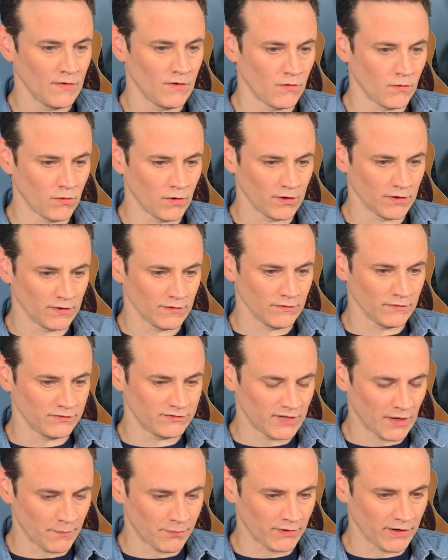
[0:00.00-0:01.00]
or
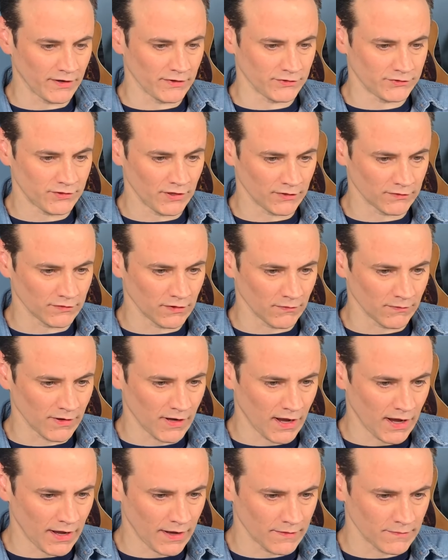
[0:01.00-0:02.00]
separate your strings low and
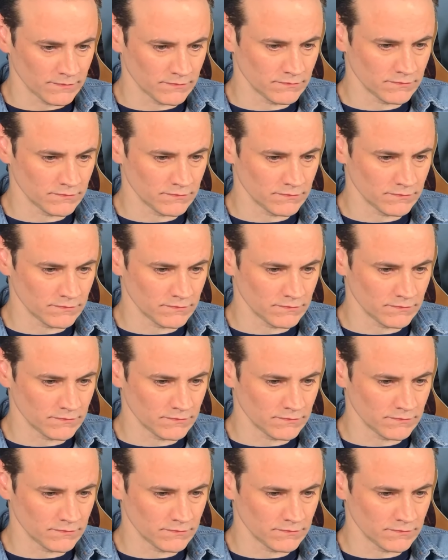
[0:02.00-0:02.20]
high